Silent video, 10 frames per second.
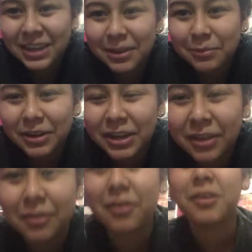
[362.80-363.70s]
camera
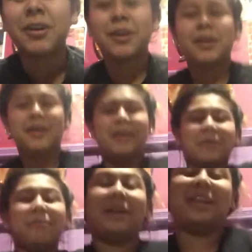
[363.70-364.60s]
angle okay
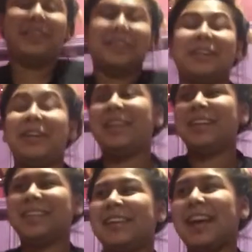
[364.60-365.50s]
my
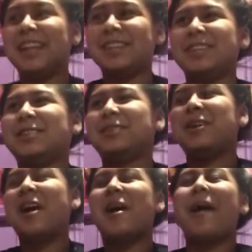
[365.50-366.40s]
third tattoo
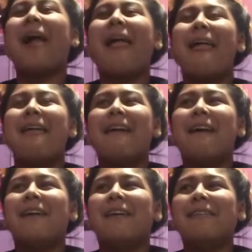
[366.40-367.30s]

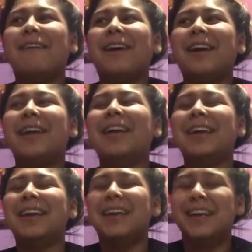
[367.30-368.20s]
wow.